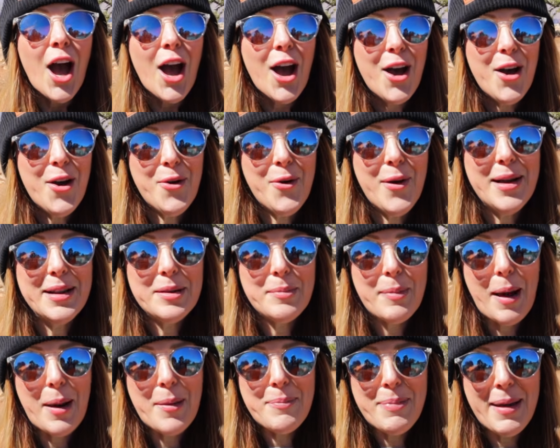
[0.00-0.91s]
Oh, and
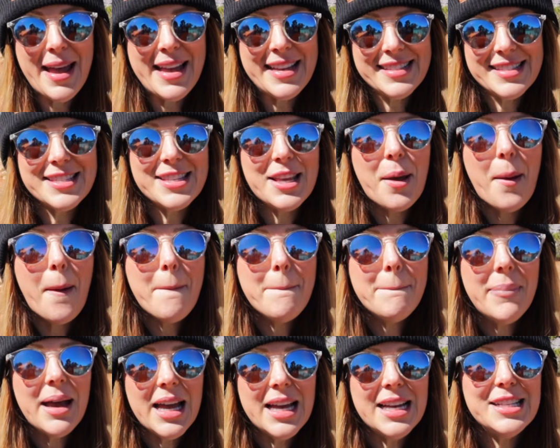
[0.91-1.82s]
about pets.
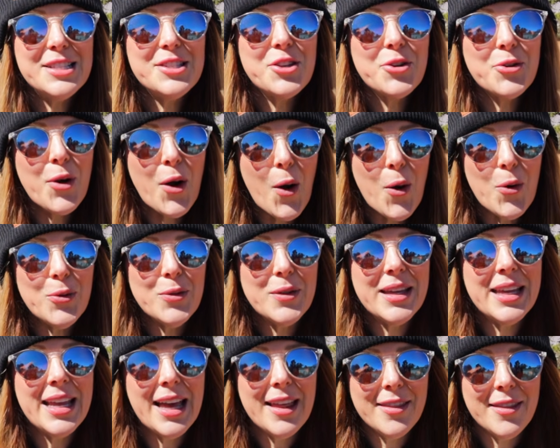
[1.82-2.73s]
Pets are
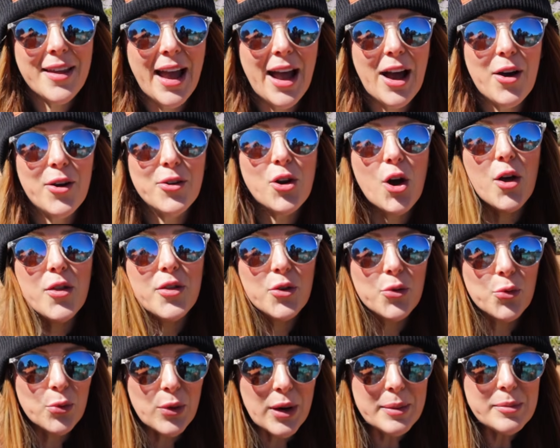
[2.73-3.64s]
only allowed on the
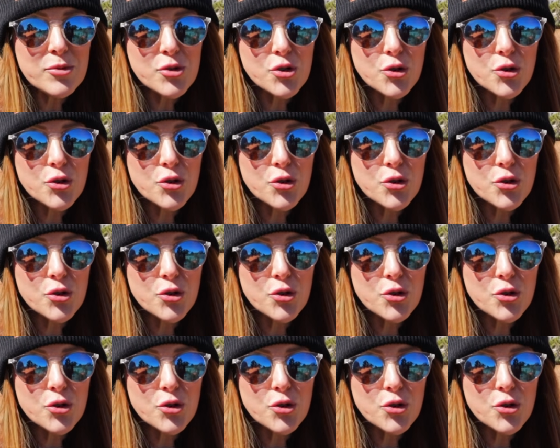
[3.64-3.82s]
rim